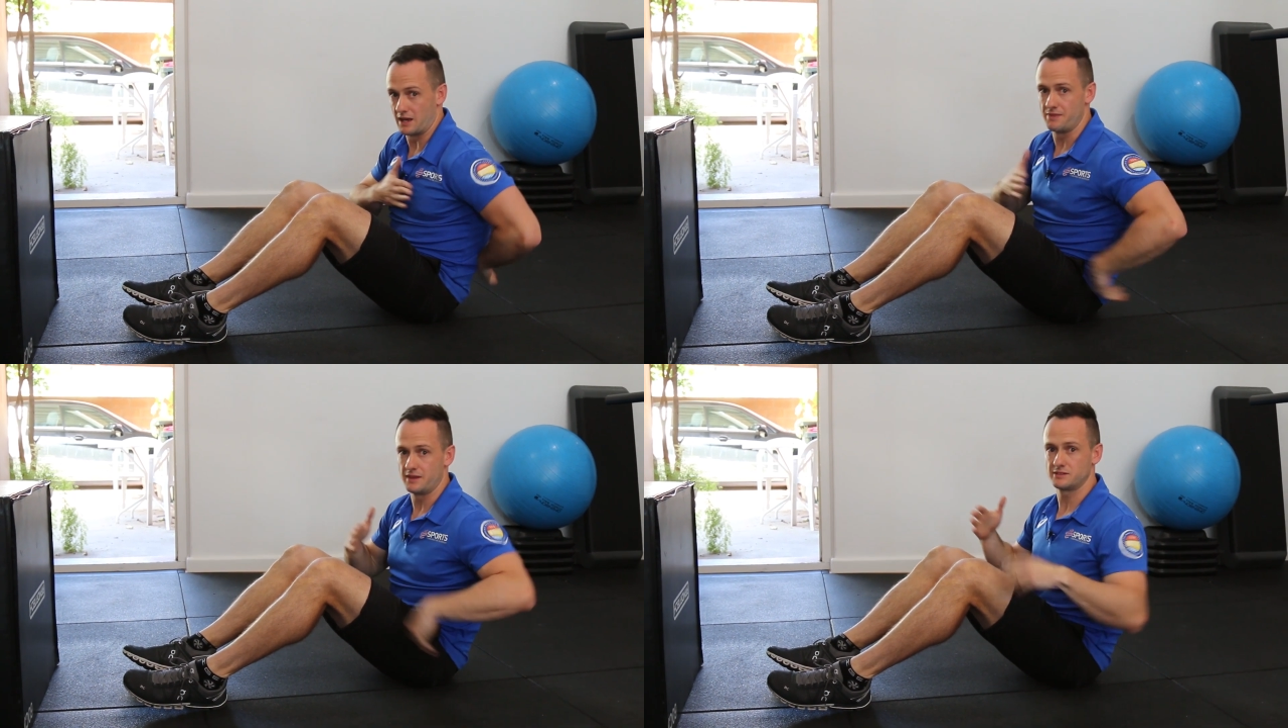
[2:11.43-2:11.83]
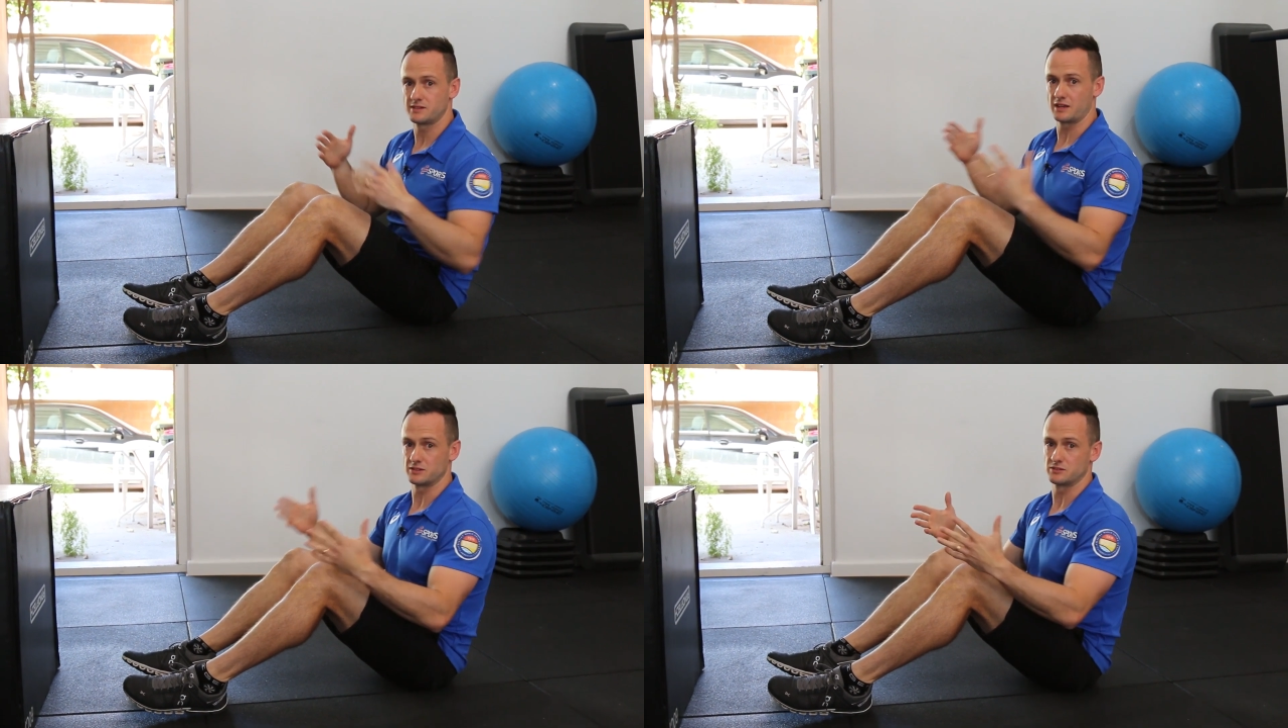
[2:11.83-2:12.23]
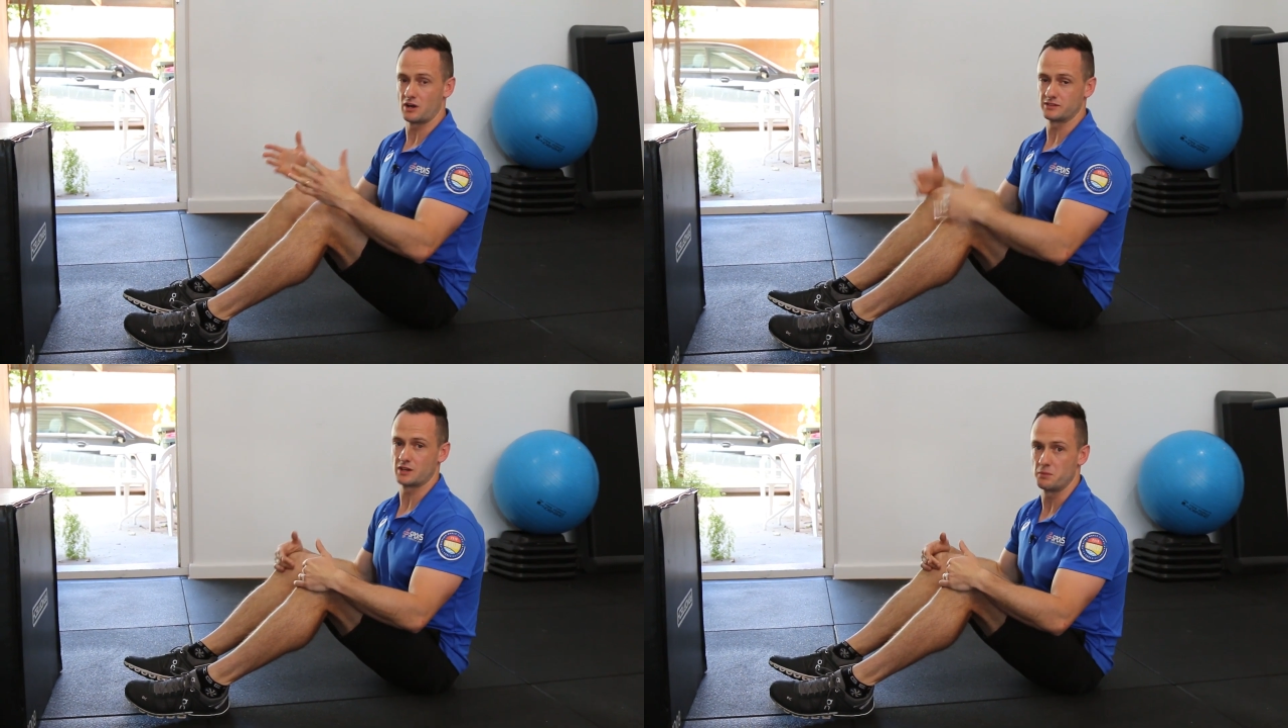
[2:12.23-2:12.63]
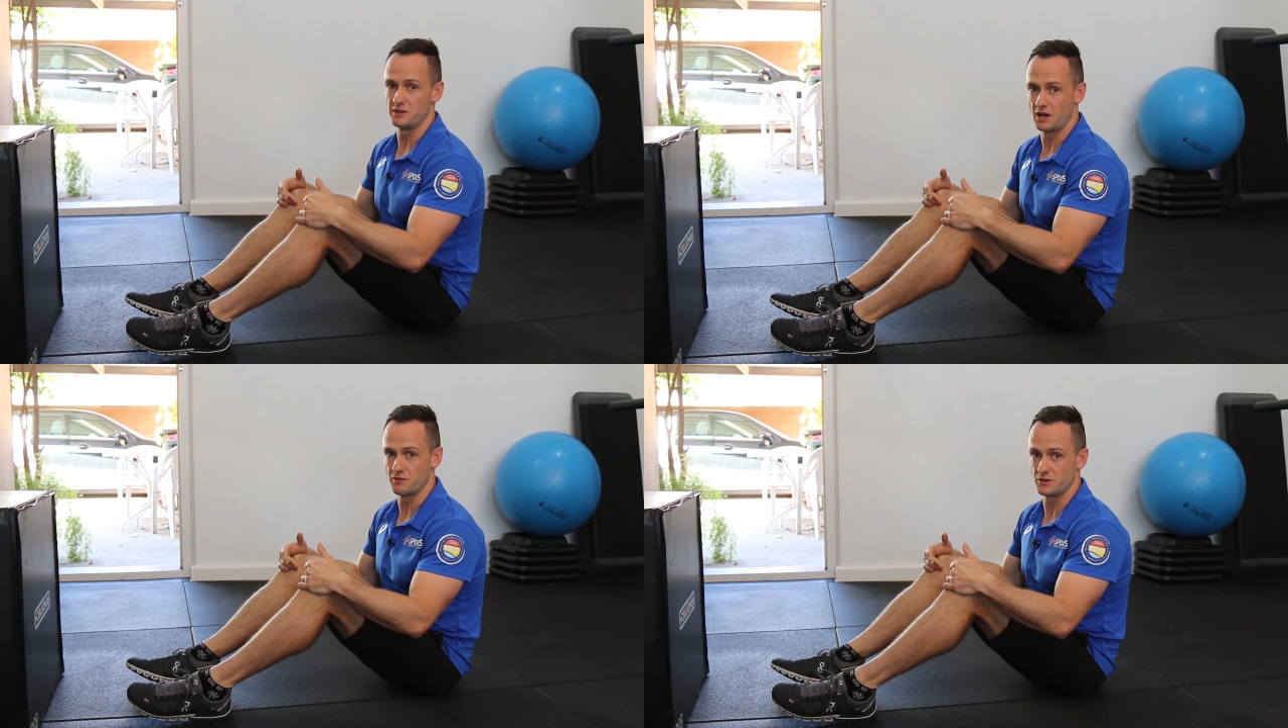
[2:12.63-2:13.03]
And this exercise can be
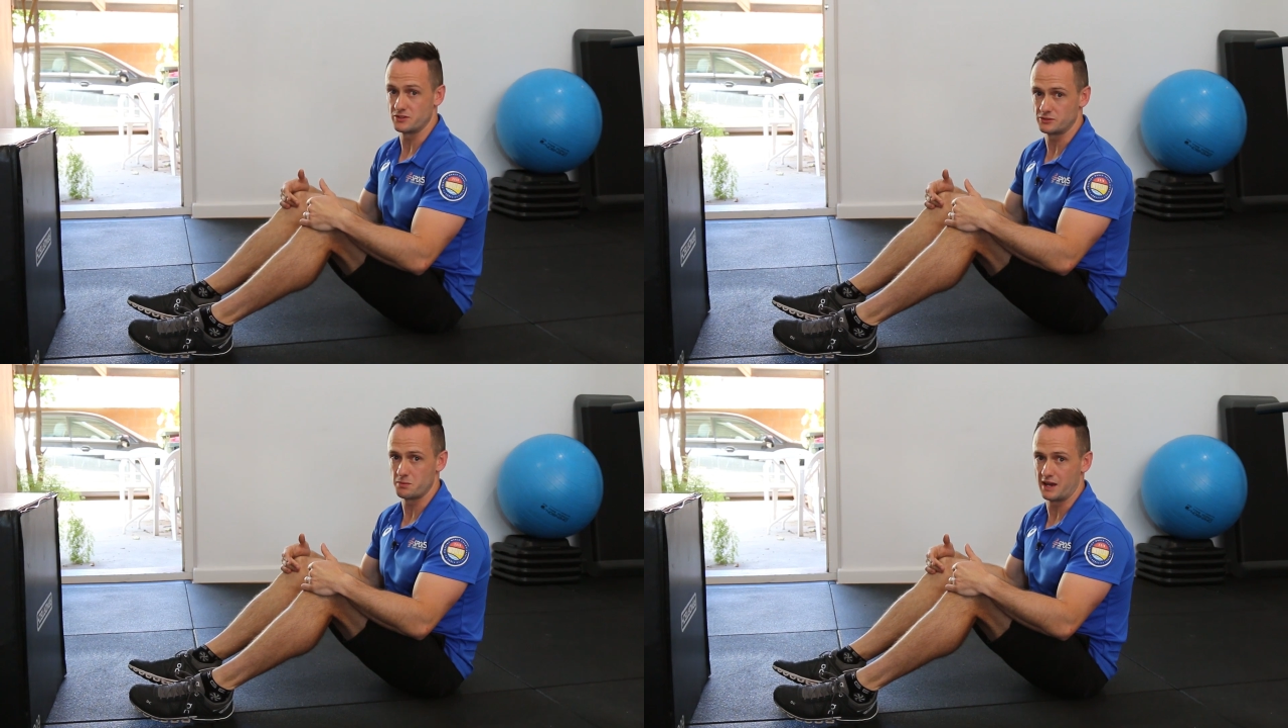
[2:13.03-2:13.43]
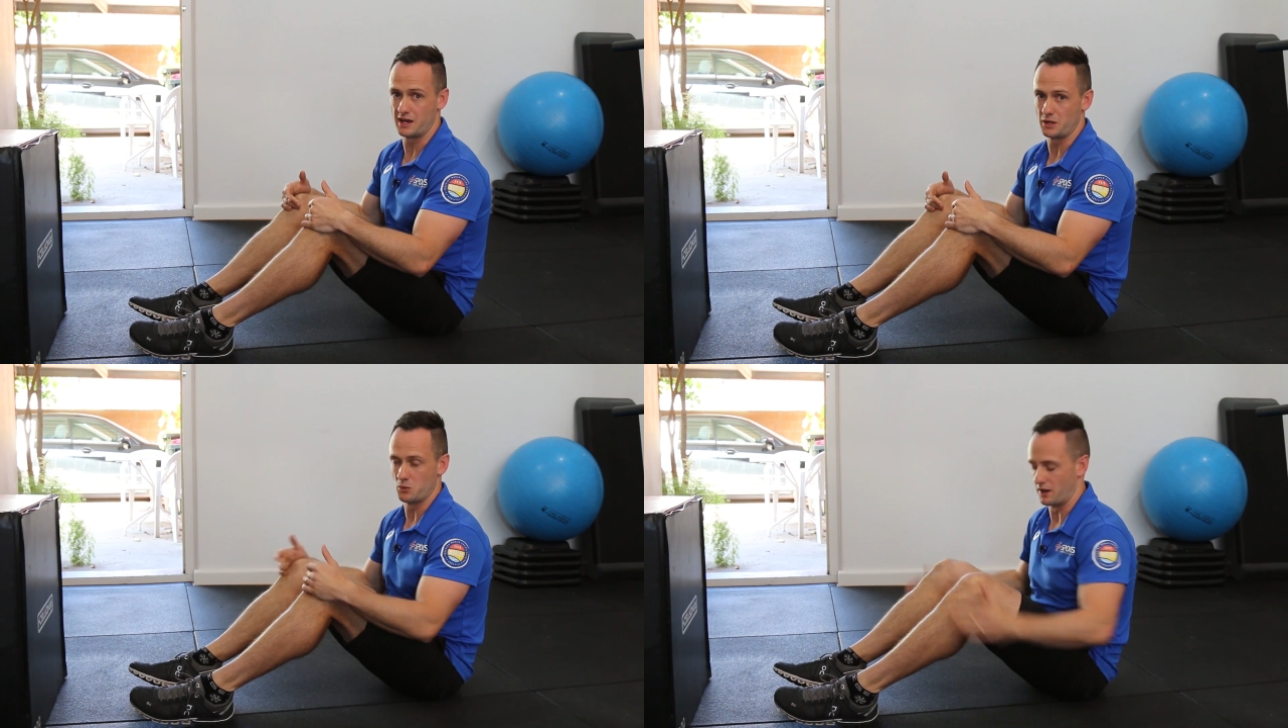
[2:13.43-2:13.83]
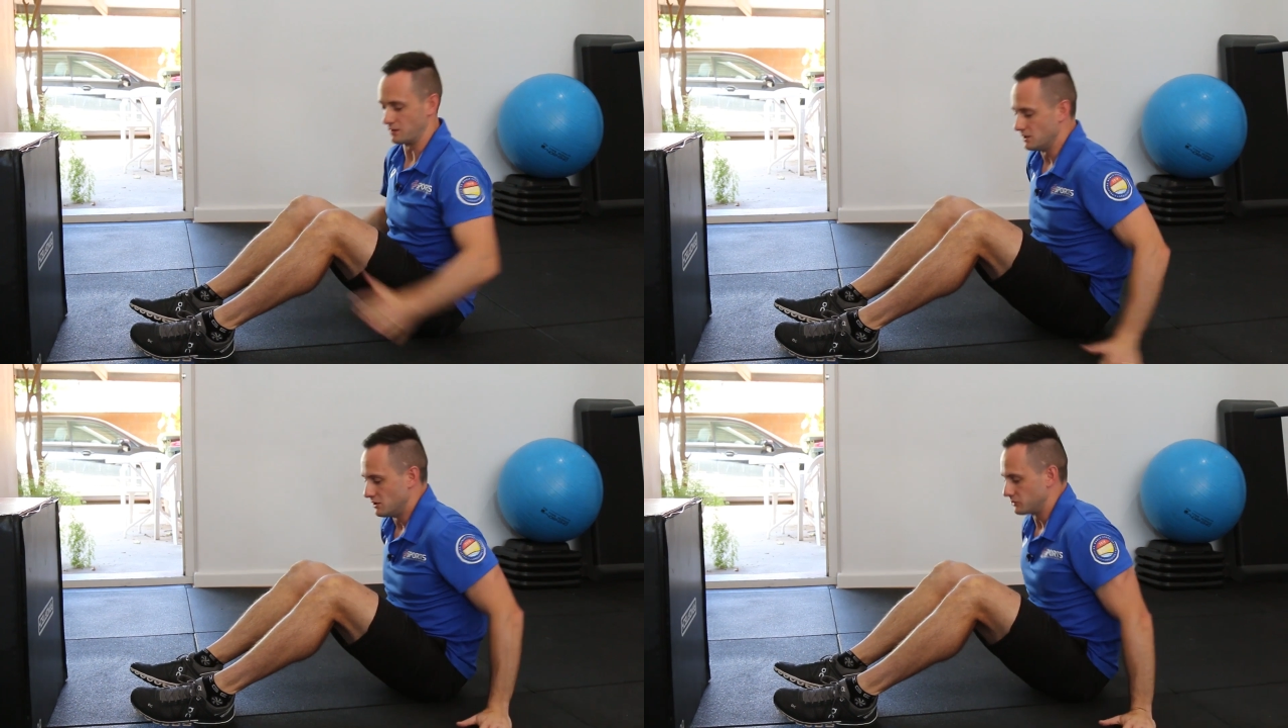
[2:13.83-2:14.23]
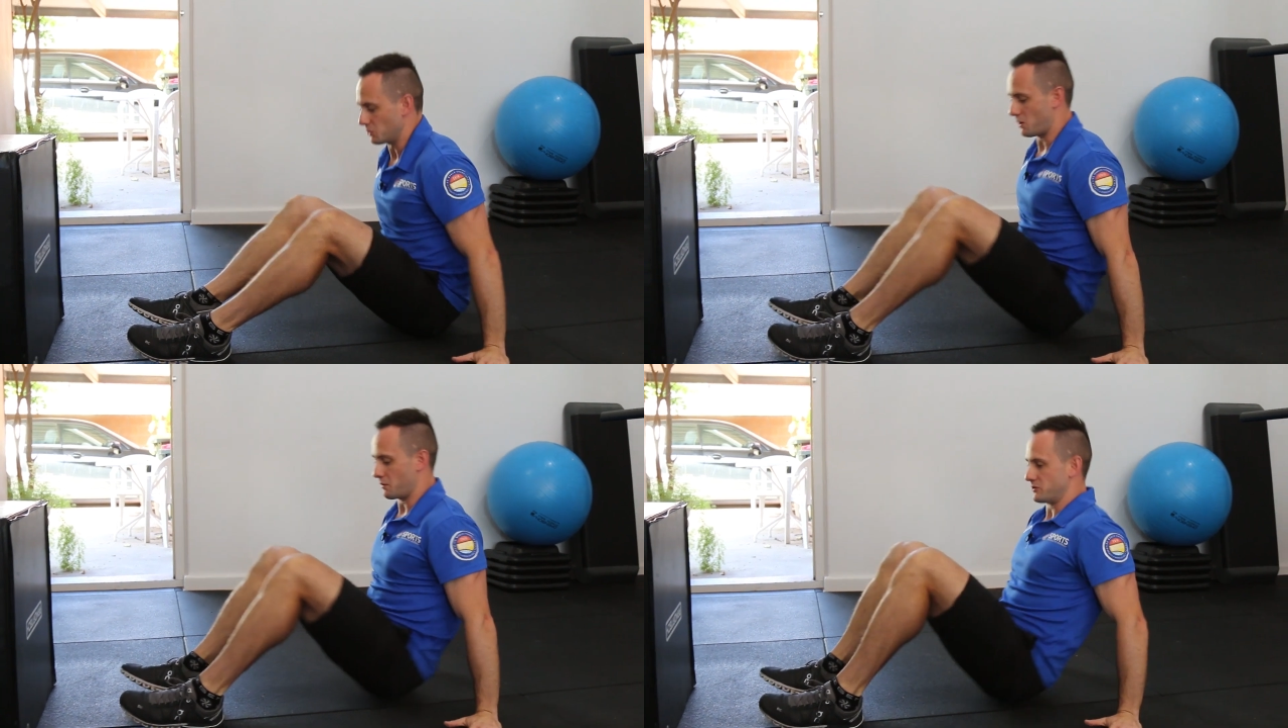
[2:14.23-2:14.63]
done for just about anyone. So
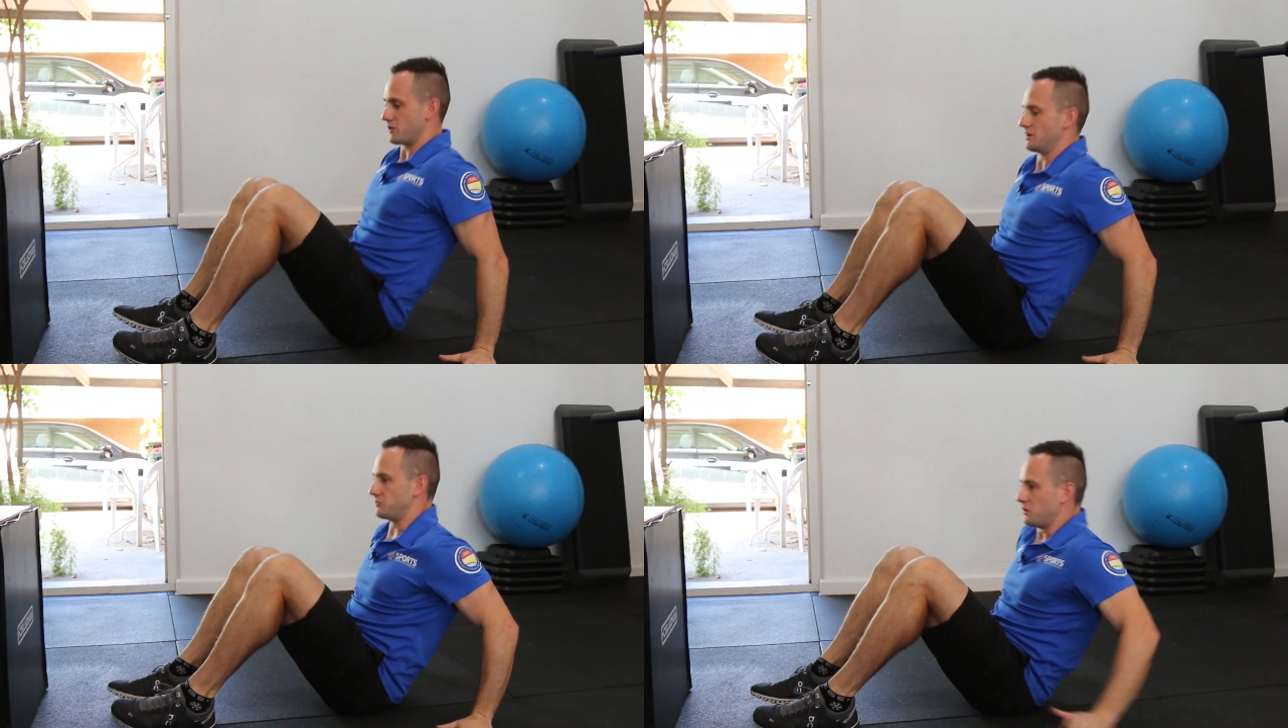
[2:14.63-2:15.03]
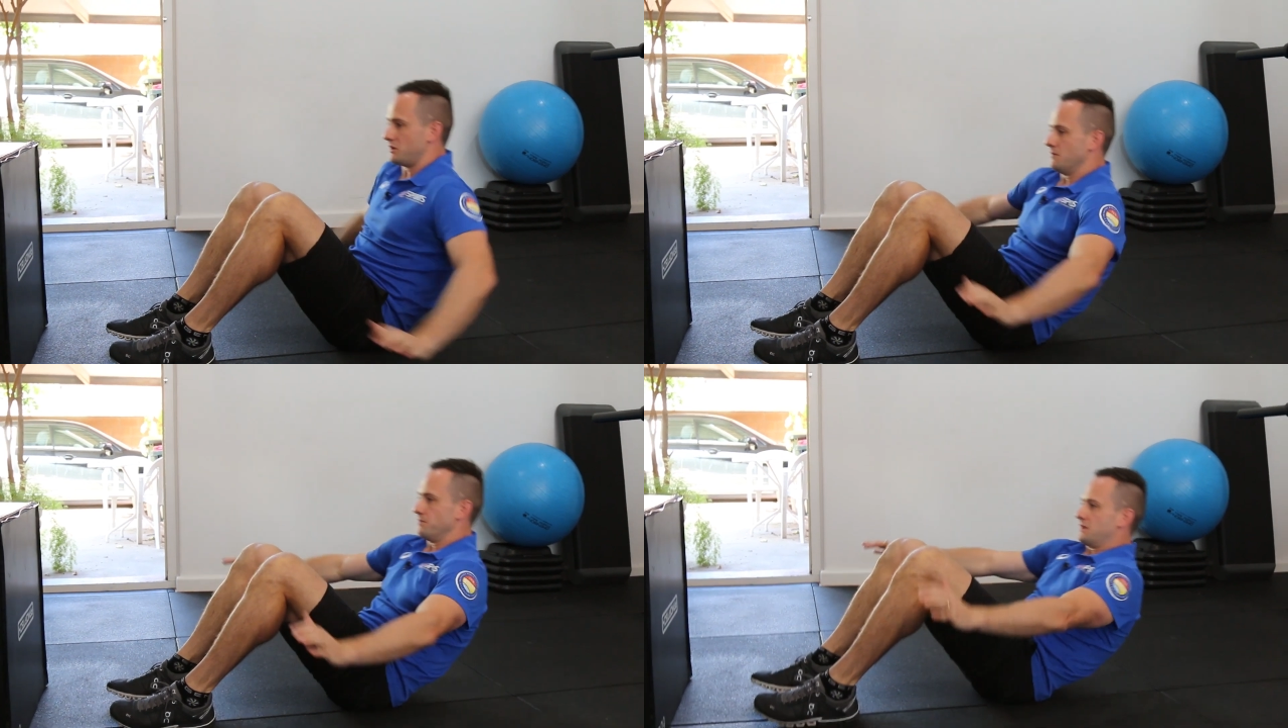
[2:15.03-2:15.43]
what we try to do